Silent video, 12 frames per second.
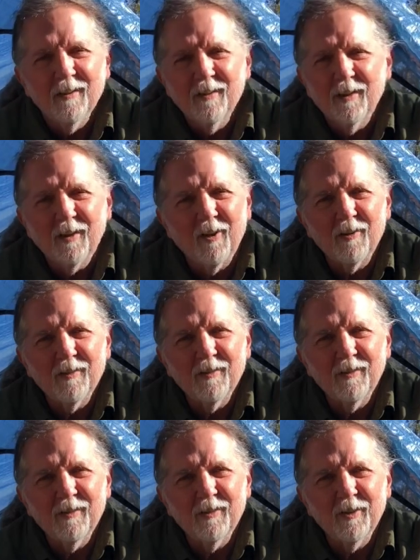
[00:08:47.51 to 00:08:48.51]
that aren't
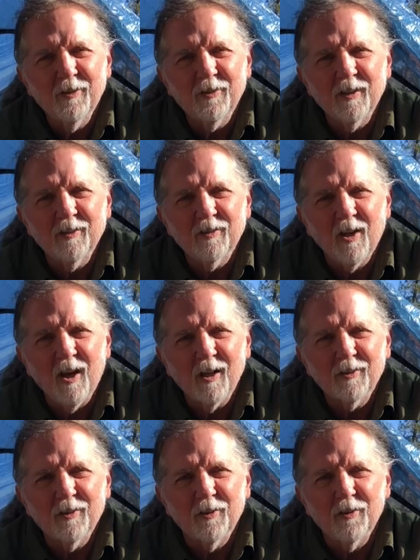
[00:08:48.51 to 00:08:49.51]
using
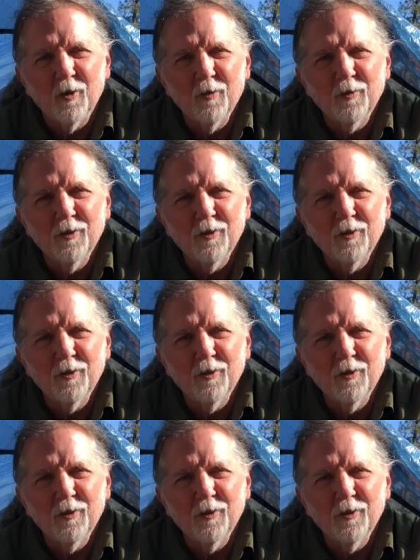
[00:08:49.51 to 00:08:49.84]
socks or don't